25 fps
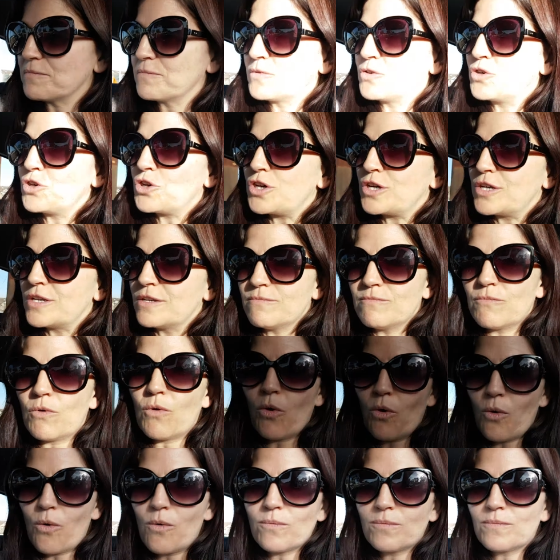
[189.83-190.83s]
good,
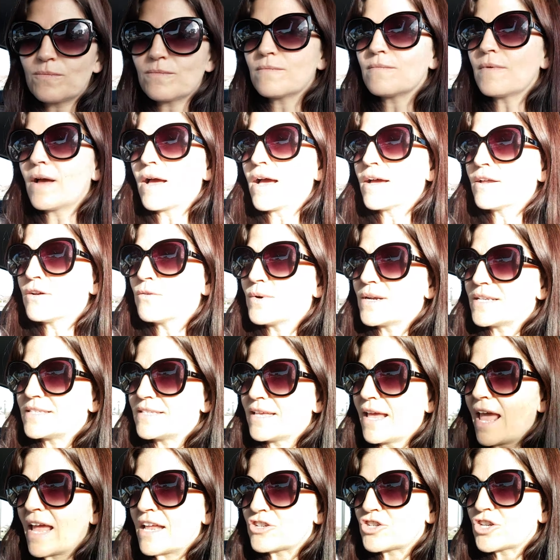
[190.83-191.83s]
I don't want to
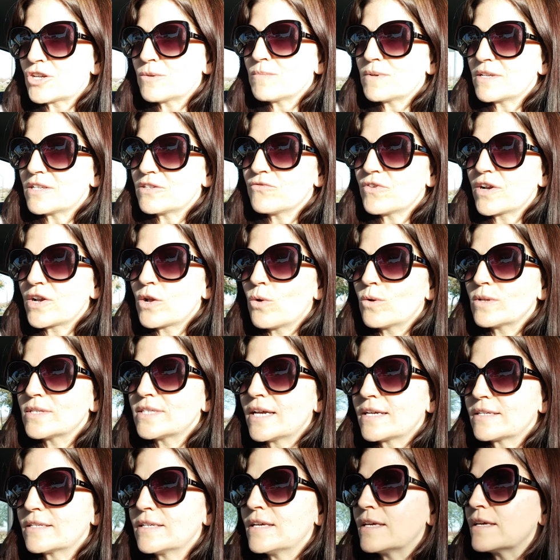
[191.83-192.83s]
say ancient, but it's a very old
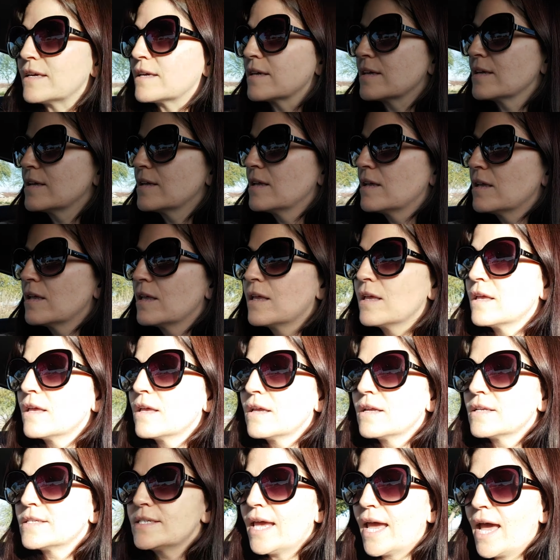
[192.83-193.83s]
technique.
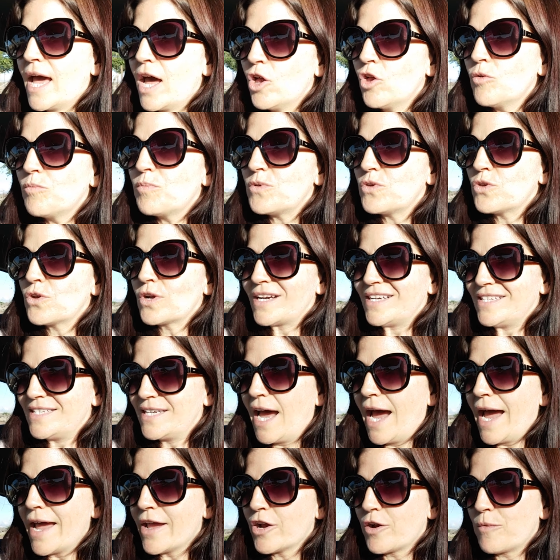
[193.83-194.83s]
To help your
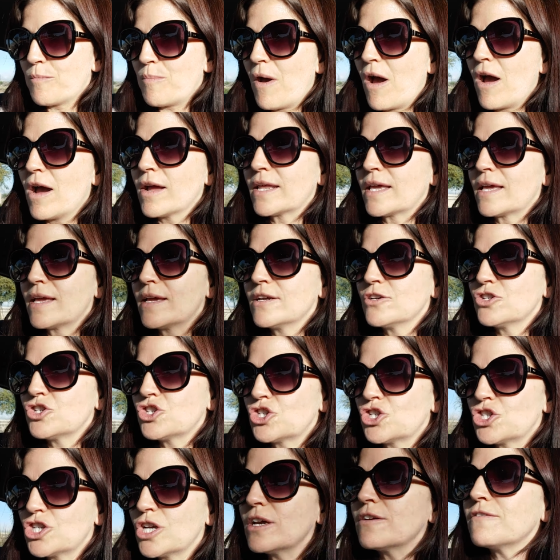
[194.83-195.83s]
entire body
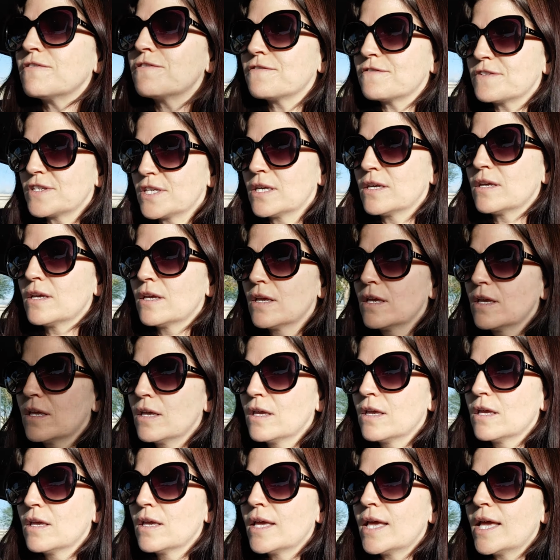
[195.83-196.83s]
shift
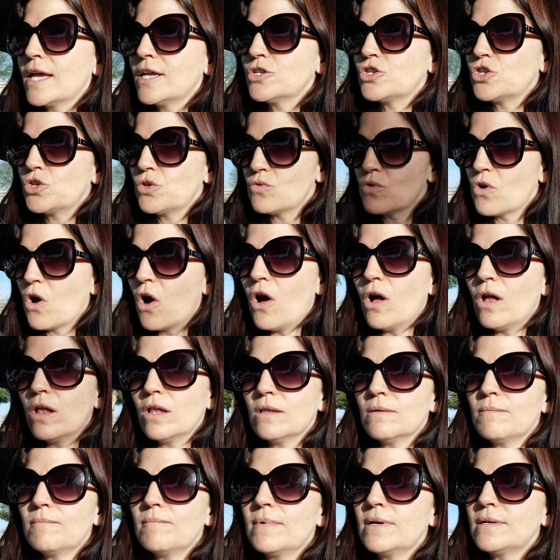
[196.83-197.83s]
into
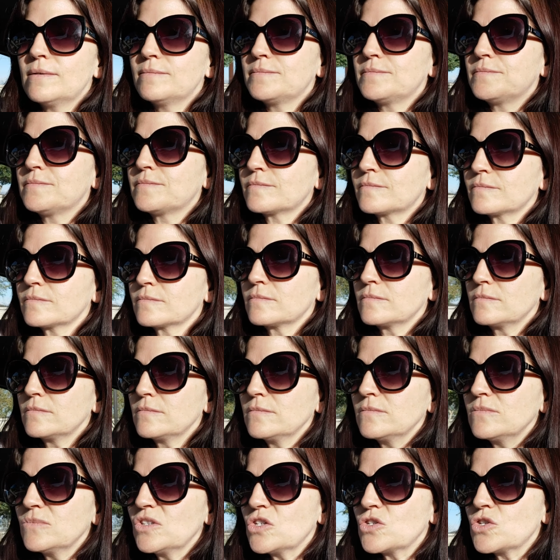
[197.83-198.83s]

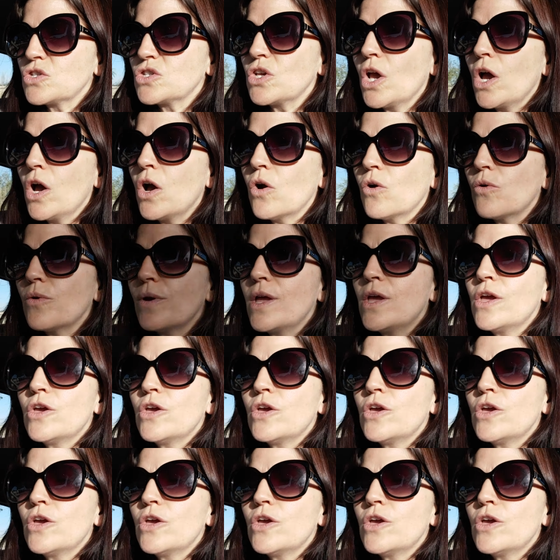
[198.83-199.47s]
calm. So